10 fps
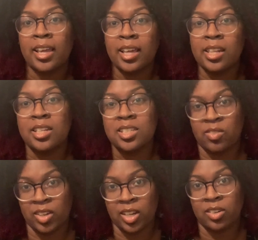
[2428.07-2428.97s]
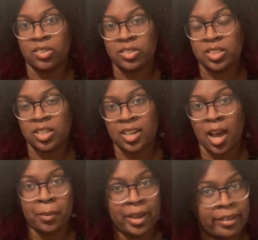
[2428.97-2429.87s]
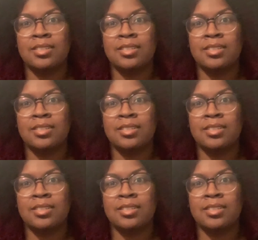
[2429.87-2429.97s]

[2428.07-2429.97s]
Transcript: in these videos coming.